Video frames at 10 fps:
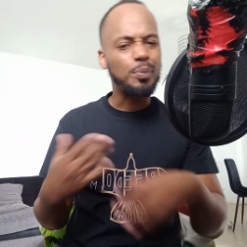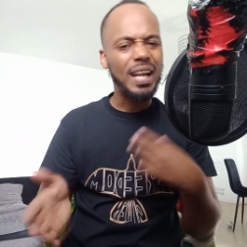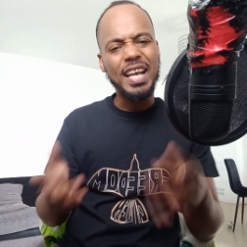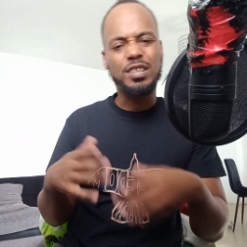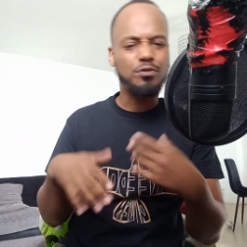
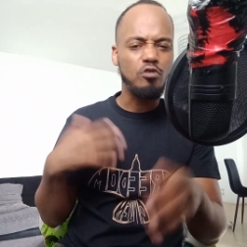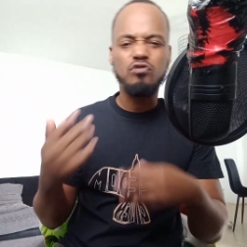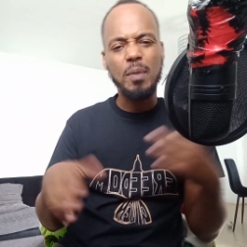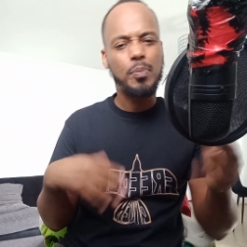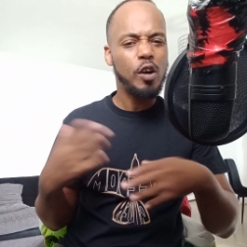place for
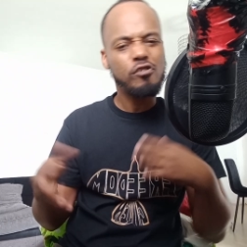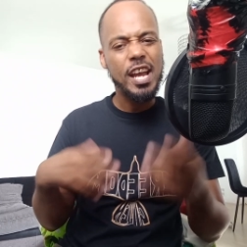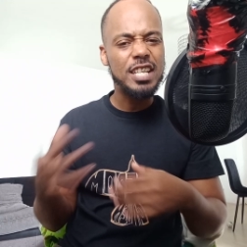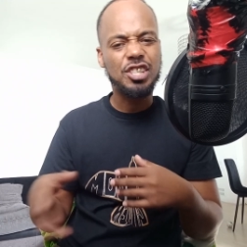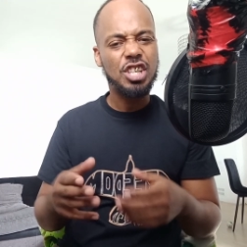
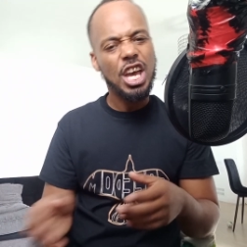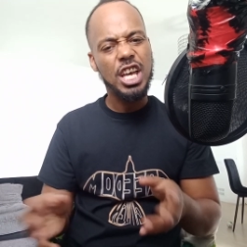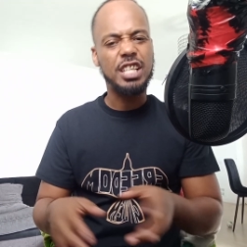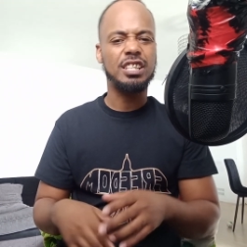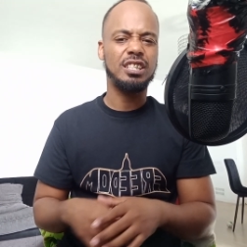
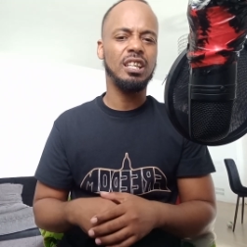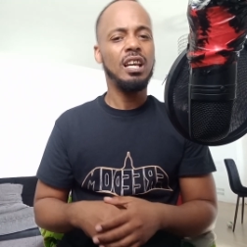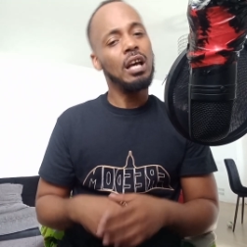reparations.